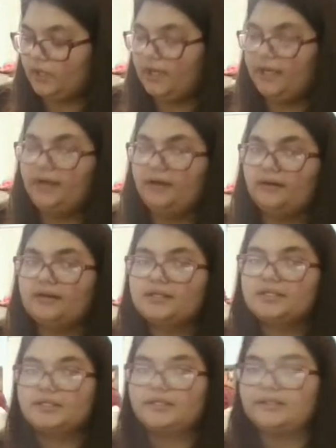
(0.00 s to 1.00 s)
I
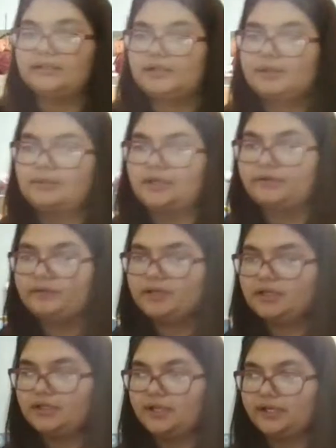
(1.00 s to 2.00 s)
honestly, I'm not even
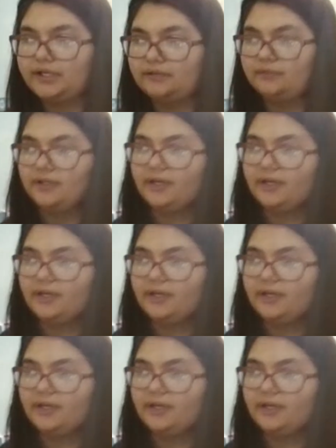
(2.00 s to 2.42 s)
gonna lie to you.